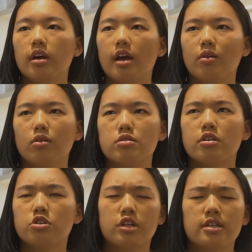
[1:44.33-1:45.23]
and
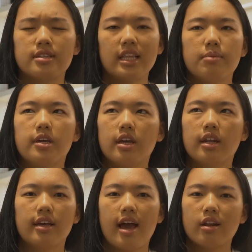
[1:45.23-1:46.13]
also just at the
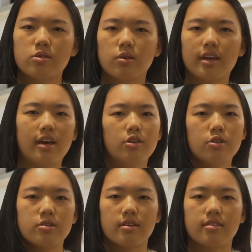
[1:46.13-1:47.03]
beginning how to sort of get
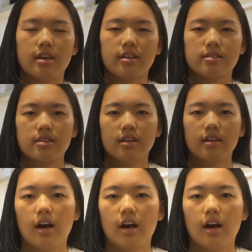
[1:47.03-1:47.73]
used to things.